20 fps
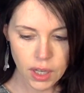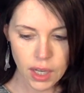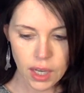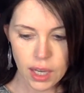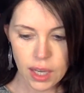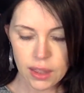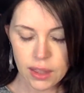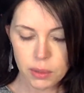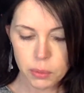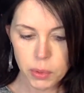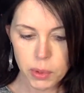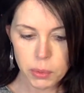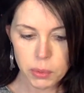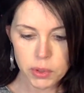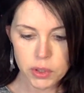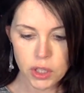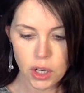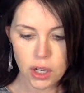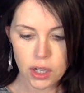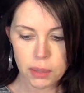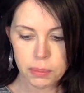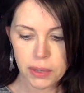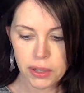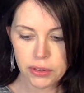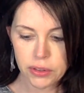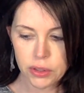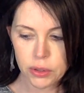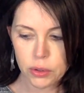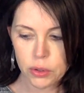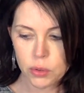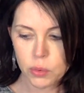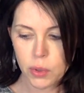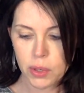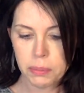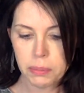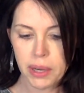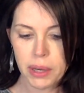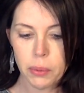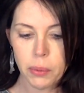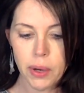and then we will talk about those
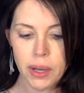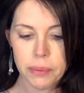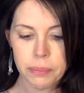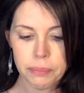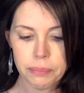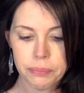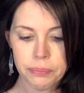one by one.